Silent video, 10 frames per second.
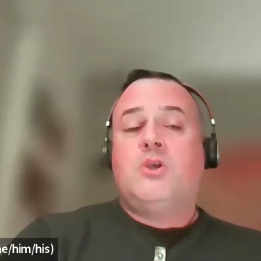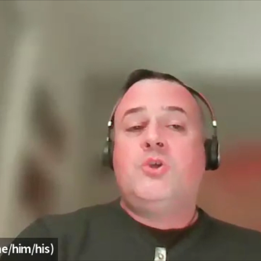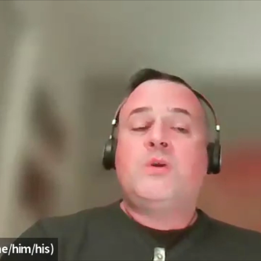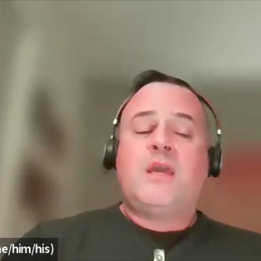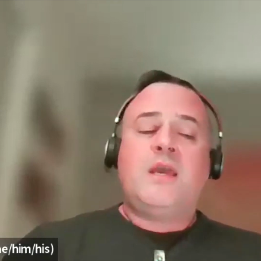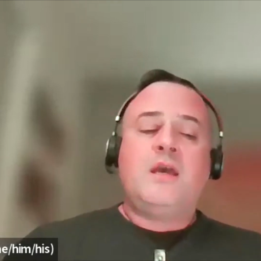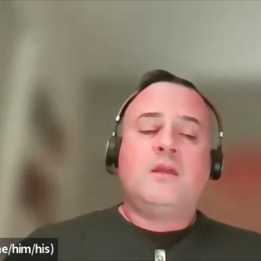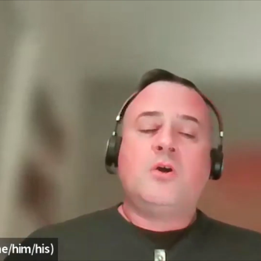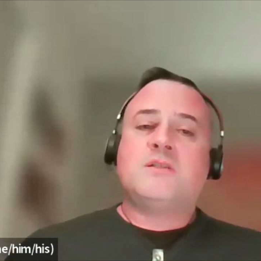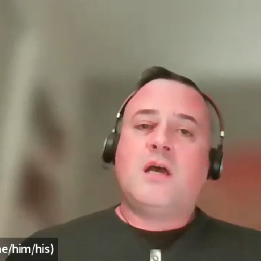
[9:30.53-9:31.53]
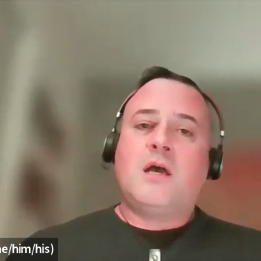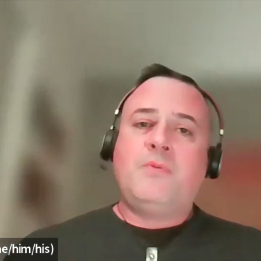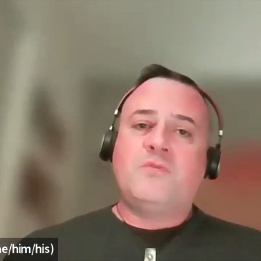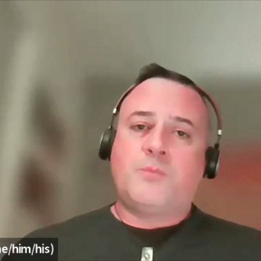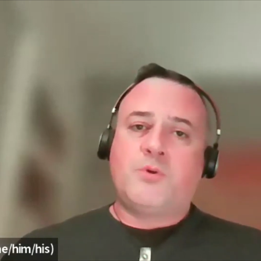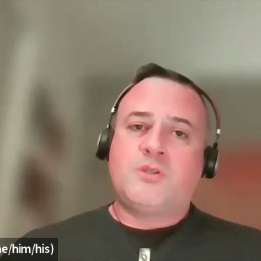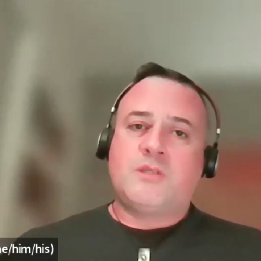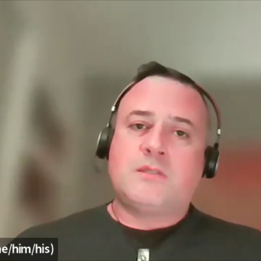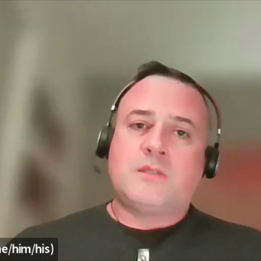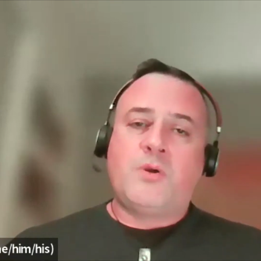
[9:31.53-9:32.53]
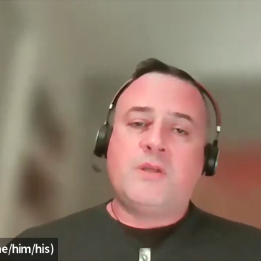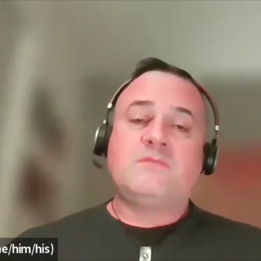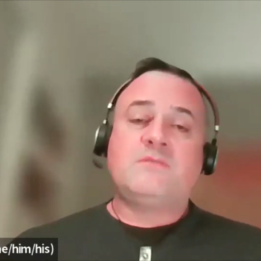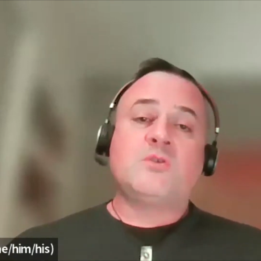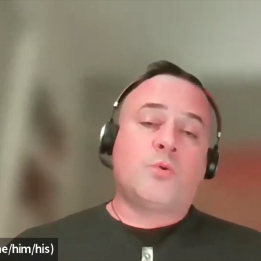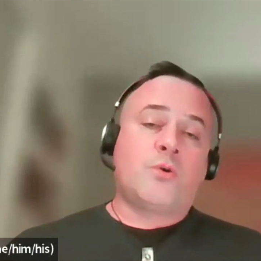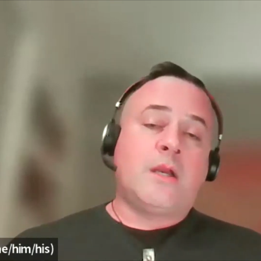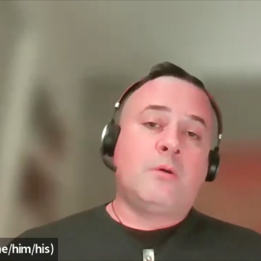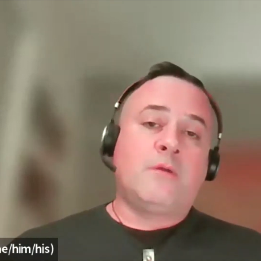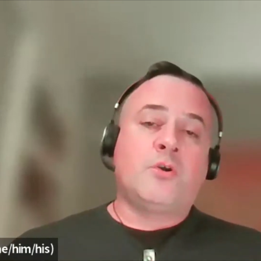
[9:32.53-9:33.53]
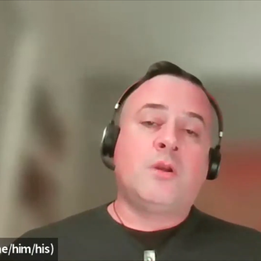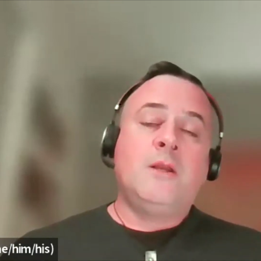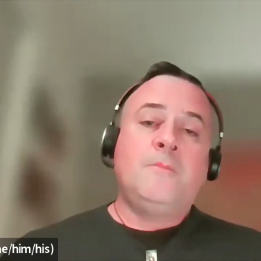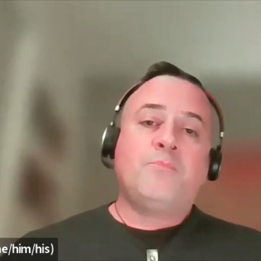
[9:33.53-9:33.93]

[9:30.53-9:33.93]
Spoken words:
You can, on top of the persistent depressive disorder, however,